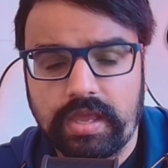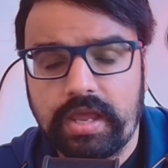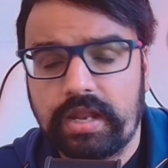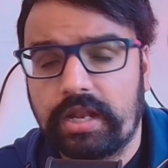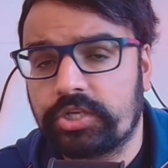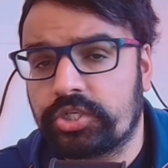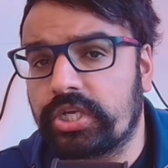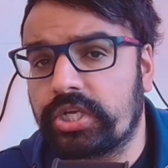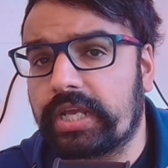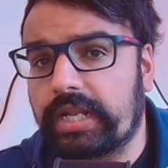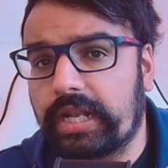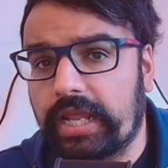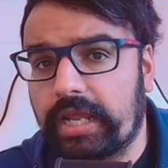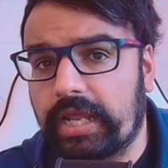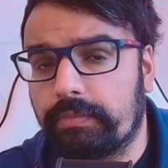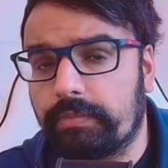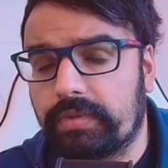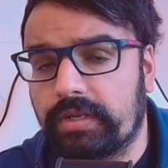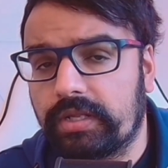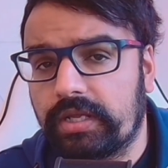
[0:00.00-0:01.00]
Now, she
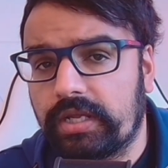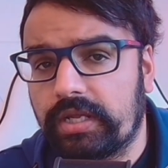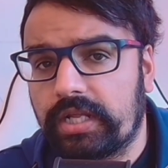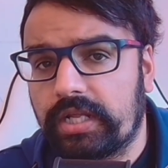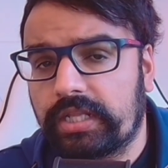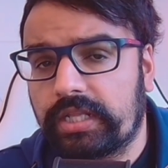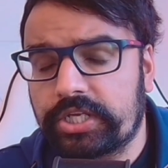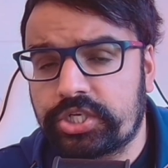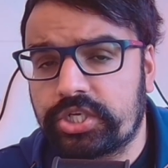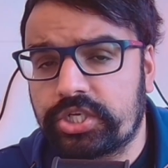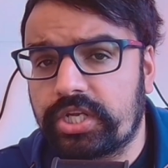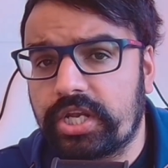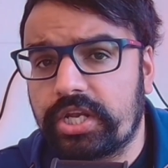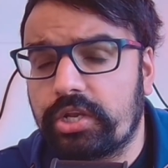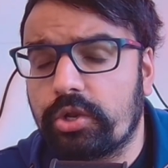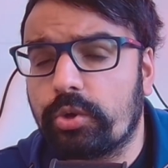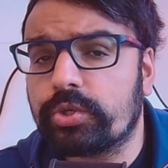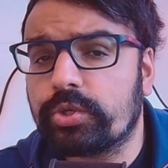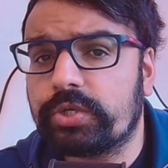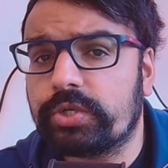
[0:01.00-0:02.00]
claimed that she didn't
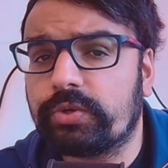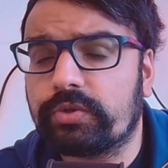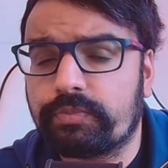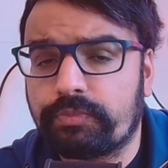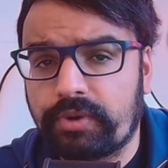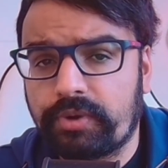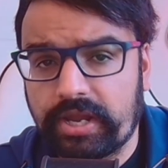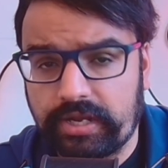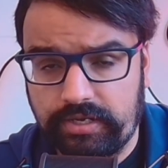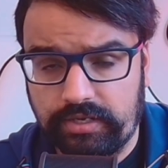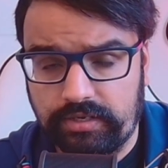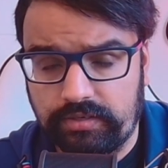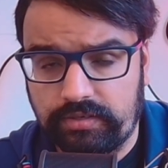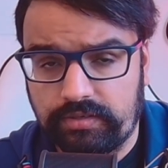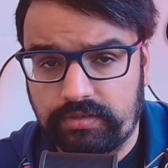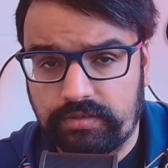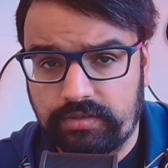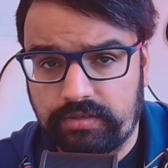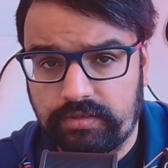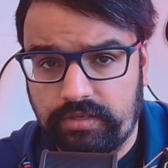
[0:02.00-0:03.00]
know she was pregnant
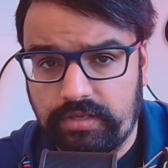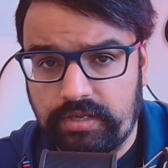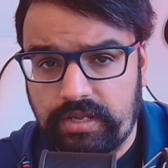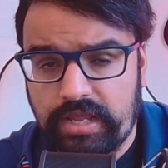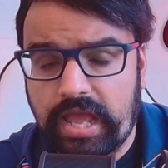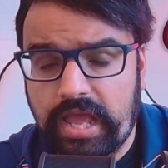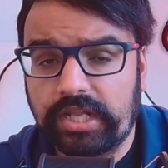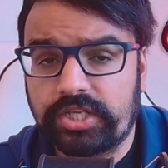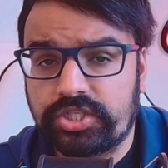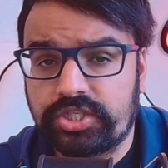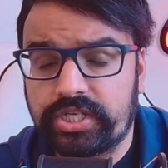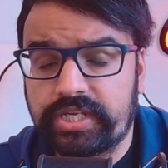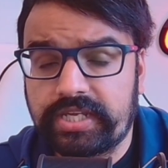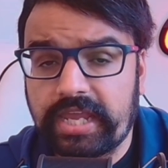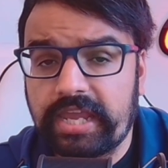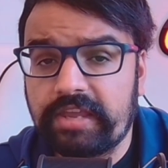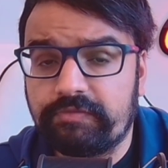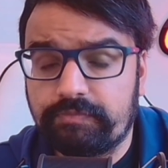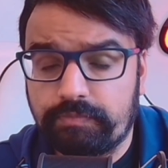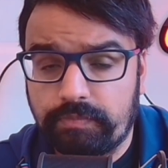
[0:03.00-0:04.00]
and she
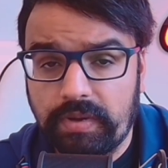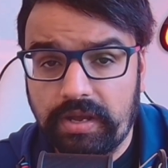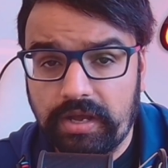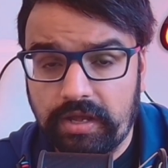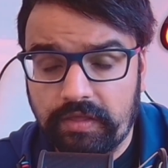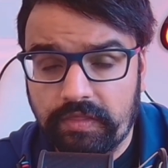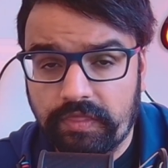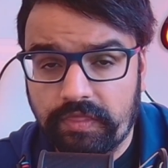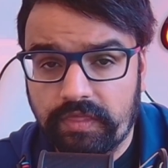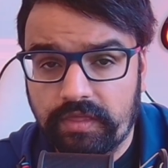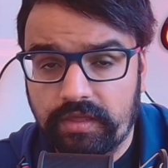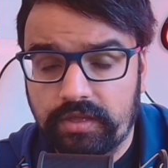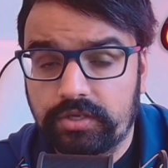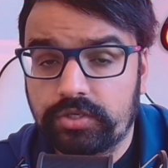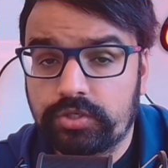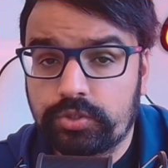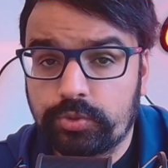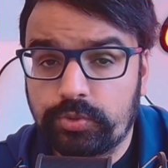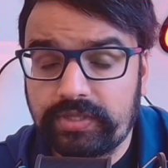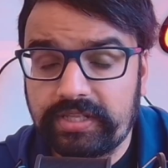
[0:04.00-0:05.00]
gave birth
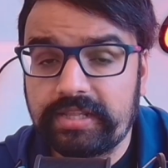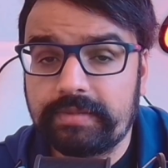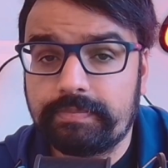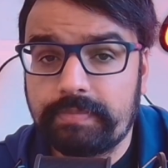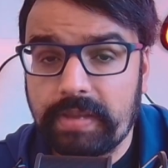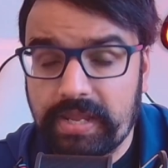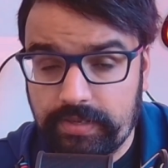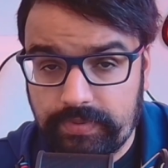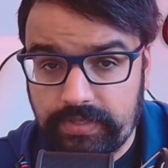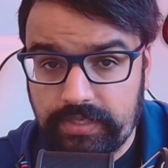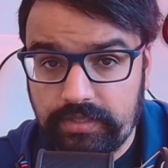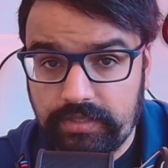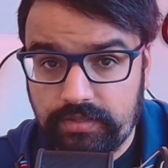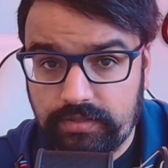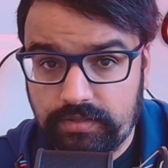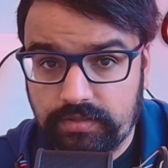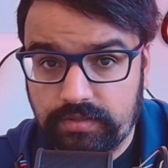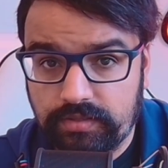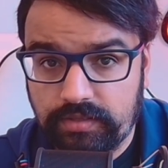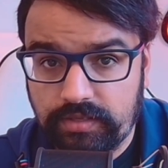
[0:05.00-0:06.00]
to these
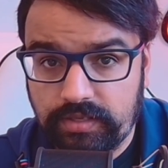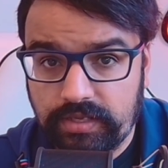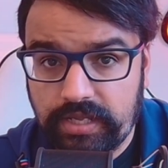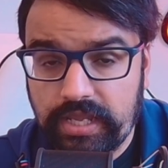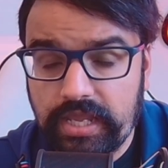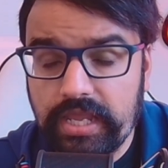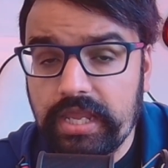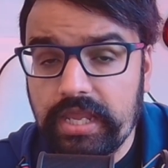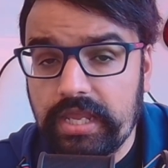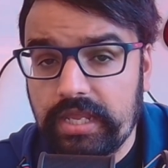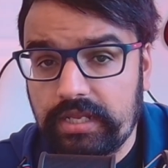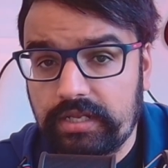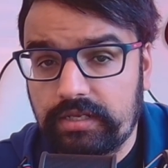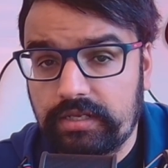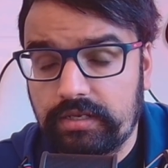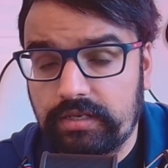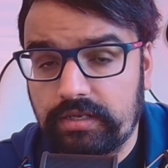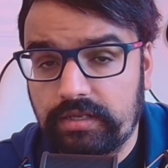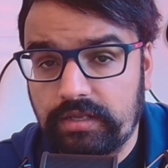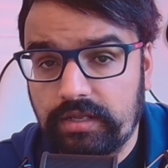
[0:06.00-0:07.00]
babies
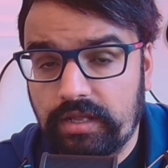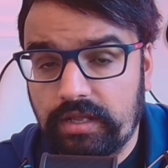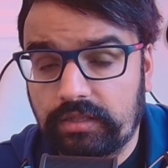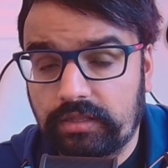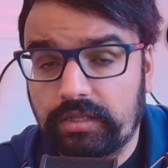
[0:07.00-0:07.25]
in the